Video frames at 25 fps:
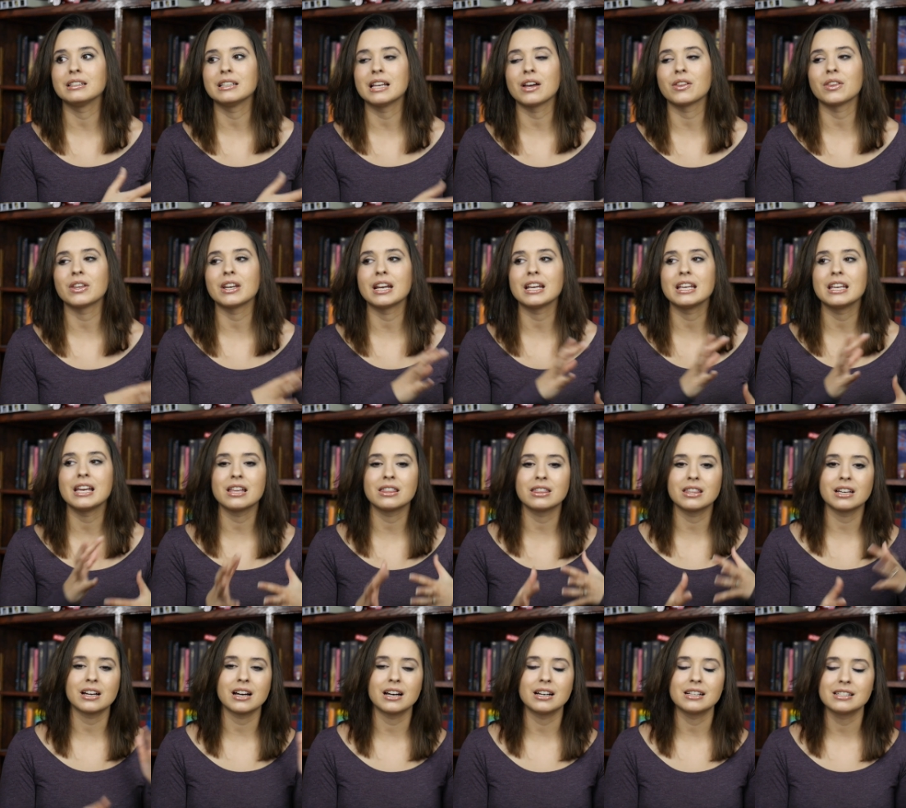now that I get
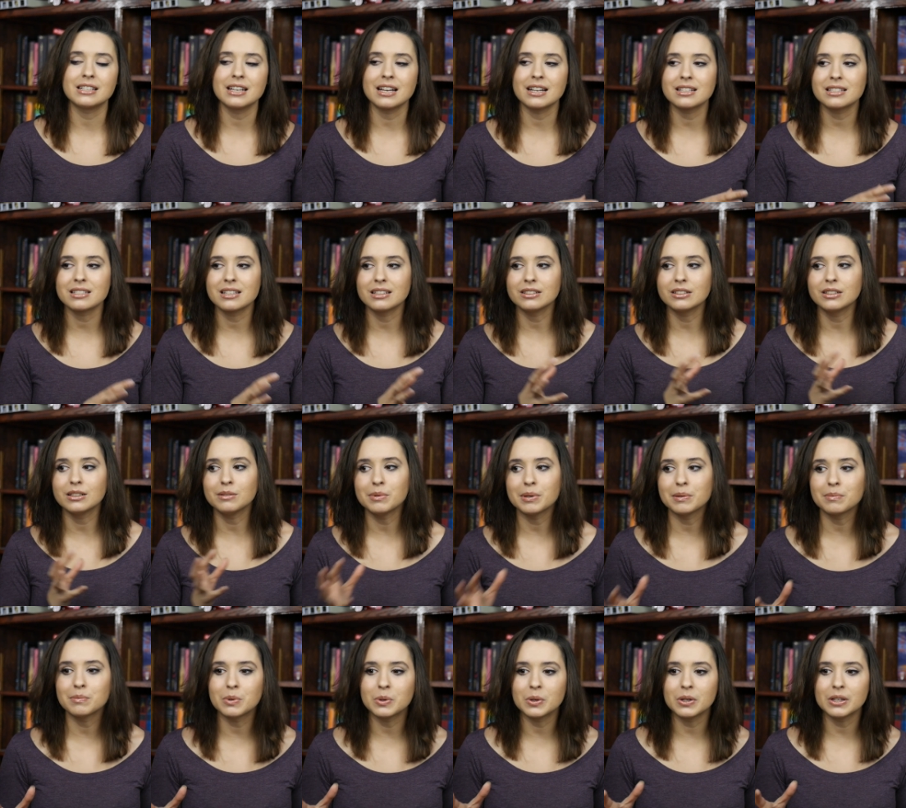the context a little
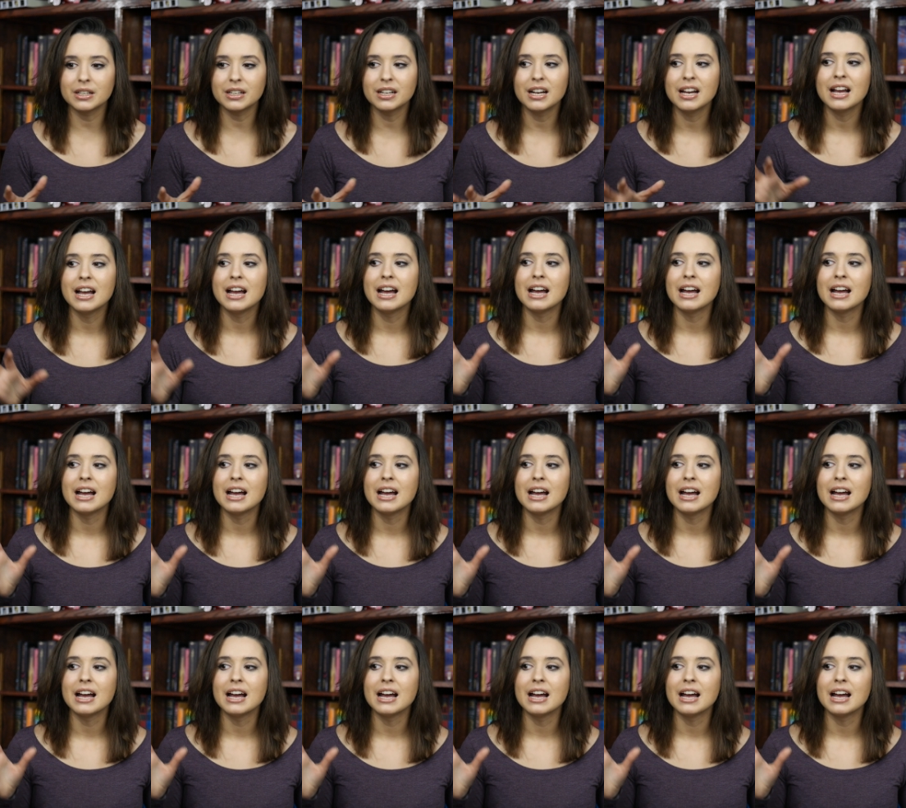bit more,